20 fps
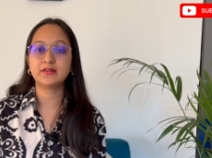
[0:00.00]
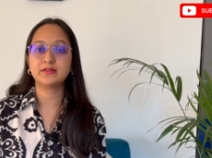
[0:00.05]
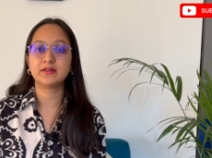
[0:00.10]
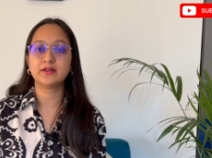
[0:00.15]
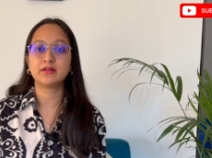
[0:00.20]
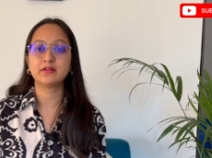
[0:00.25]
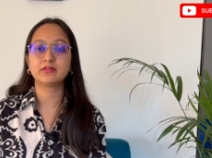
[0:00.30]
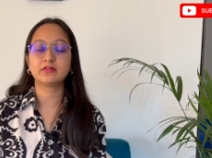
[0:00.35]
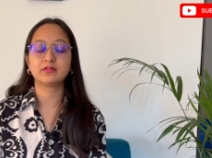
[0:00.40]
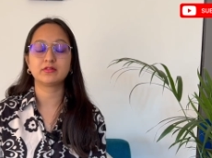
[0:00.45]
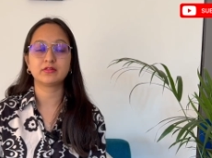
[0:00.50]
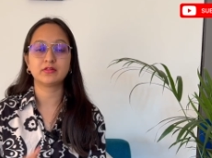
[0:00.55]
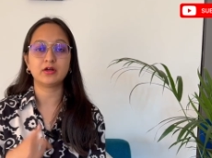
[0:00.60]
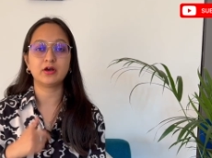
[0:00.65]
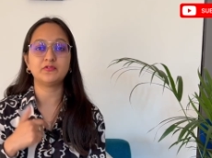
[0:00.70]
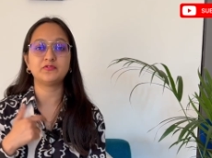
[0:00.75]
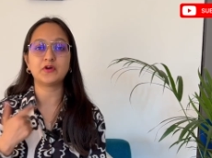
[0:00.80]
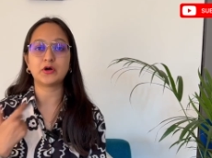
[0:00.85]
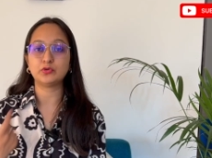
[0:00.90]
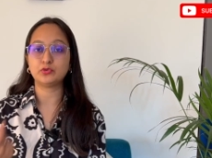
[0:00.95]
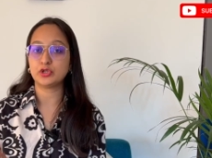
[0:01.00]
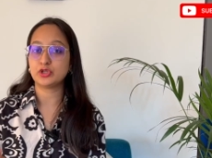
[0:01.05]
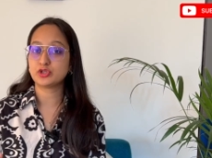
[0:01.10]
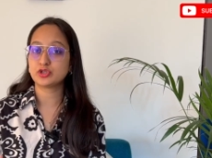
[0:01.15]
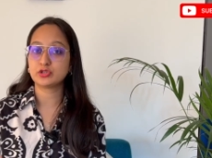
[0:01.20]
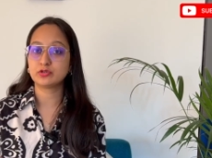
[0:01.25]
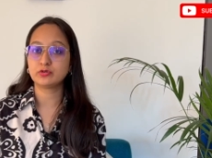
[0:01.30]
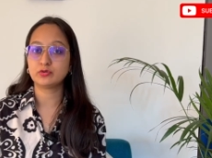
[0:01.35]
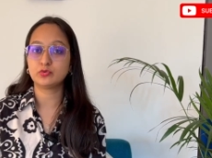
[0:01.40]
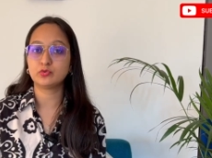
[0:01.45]
there's a
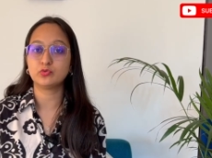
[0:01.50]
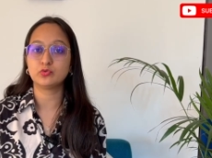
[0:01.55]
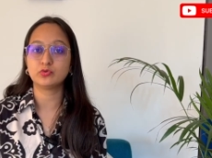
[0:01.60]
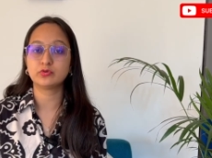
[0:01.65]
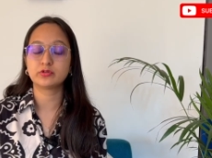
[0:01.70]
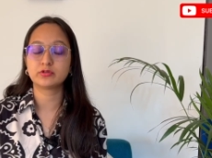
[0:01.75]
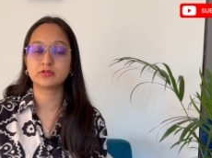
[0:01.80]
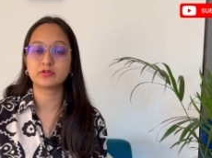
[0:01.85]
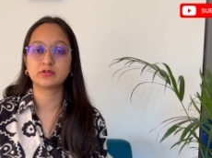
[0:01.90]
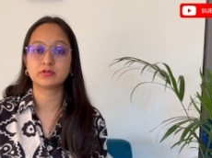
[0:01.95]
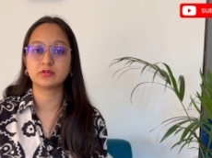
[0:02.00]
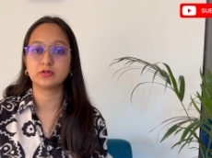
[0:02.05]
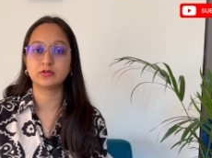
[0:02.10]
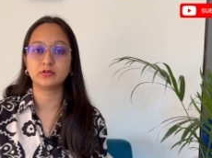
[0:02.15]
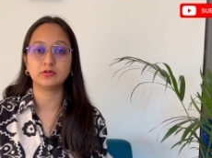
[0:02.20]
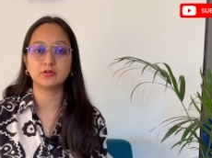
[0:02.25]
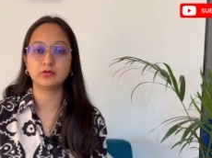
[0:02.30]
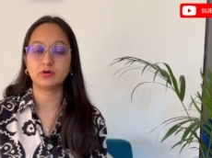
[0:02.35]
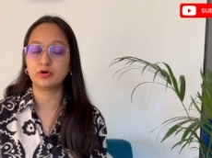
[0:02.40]
foundation course uh,